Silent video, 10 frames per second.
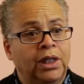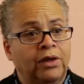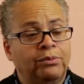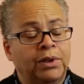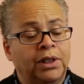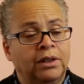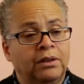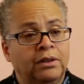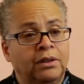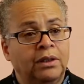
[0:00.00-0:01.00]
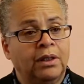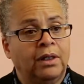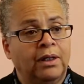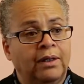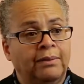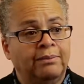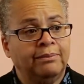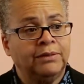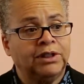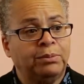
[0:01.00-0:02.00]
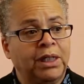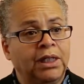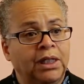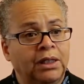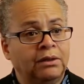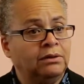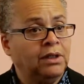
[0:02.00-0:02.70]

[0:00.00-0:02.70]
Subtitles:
have been spending